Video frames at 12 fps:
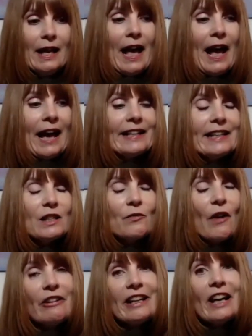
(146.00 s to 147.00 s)
And it's
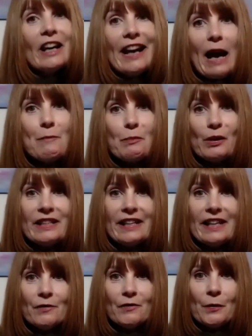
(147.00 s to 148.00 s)
very
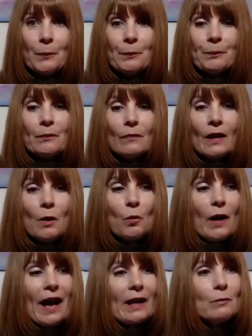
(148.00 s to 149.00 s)
collaborative.
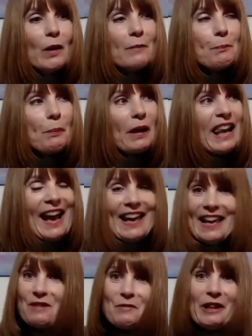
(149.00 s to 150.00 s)
And we're
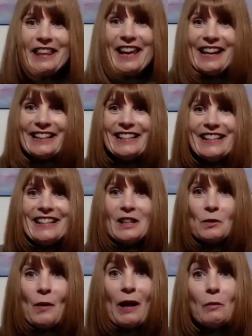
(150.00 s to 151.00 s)
playing with the energies
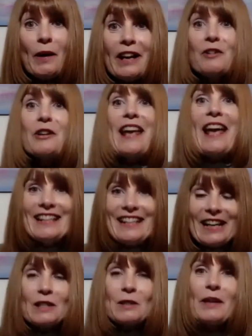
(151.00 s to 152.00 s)
as well. We're
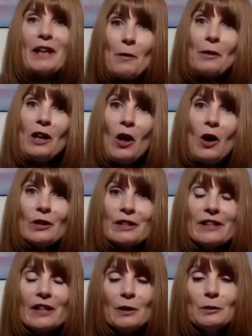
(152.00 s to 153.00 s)
creating as we go along.
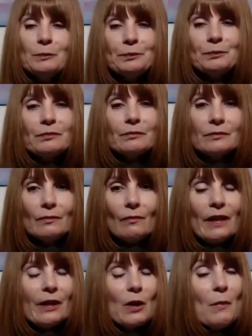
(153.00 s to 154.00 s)
So
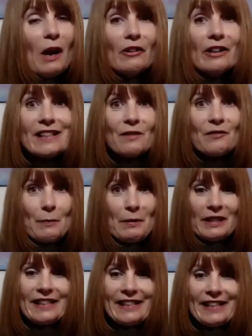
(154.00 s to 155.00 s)
Kumari is a
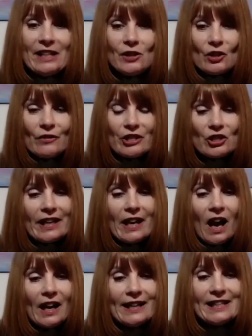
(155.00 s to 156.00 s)
fabulous teacher and she
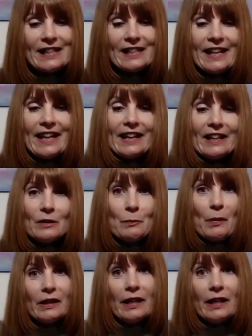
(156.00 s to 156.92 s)
guides us in. But